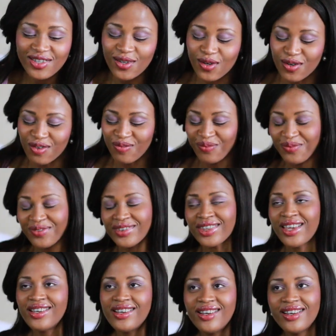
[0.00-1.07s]
So
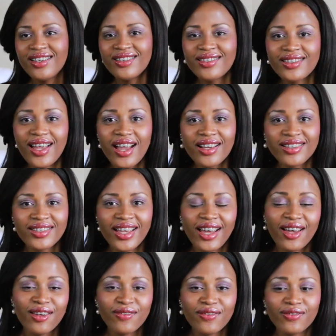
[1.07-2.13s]
Saks
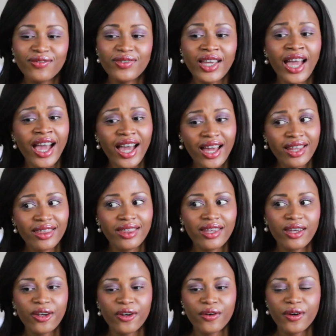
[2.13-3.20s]
have had
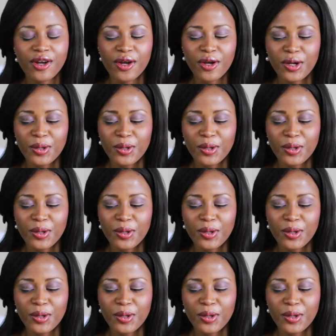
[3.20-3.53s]
their